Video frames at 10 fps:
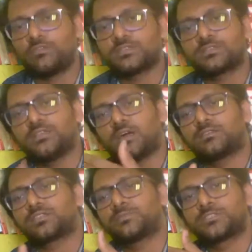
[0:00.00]

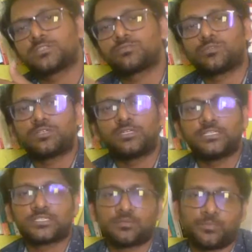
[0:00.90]
obviously other species
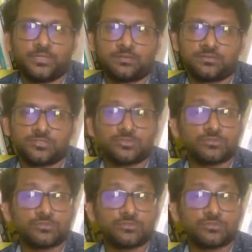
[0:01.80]
would disappear.